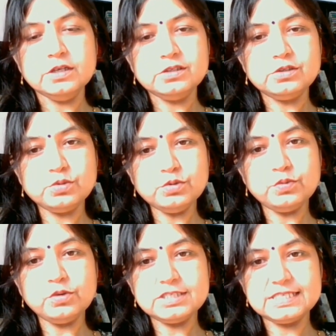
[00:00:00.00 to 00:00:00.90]
The
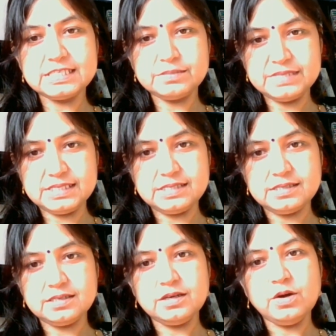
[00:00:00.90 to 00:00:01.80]
suit was
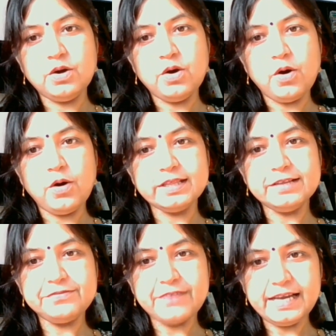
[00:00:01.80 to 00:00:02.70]
dismissed on
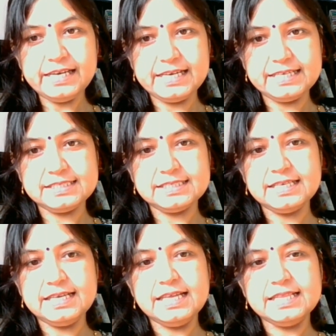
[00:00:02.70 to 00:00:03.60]
the
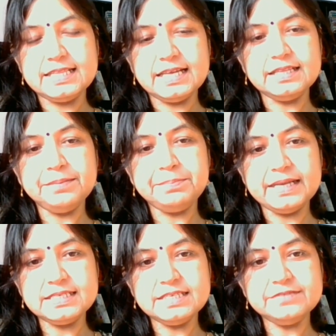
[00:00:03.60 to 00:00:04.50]
findings that the
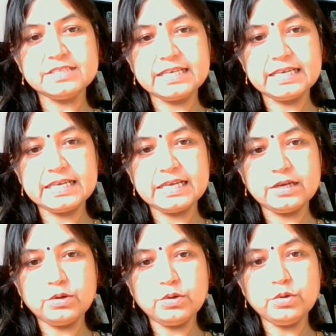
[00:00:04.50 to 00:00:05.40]
plaintiffs
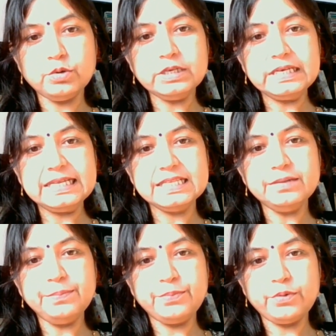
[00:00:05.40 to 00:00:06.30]
could
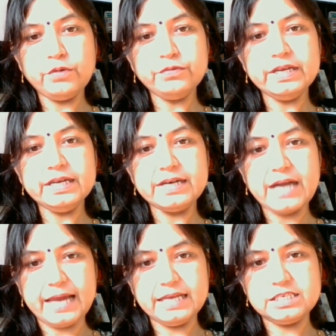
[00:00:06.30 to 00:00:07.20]
neither prove their
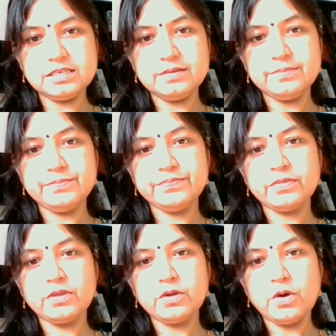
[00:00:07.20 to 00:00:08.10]
right
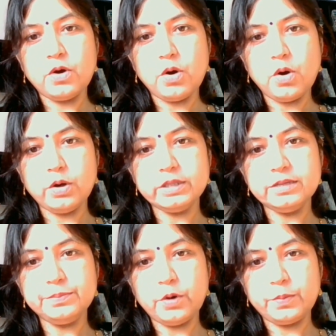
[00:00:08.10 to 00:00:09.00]
on
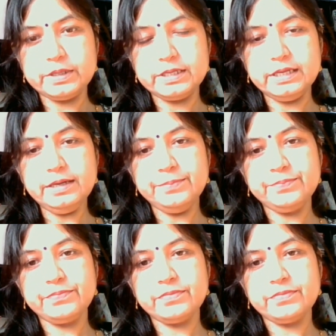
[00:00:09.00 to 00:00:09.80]
the property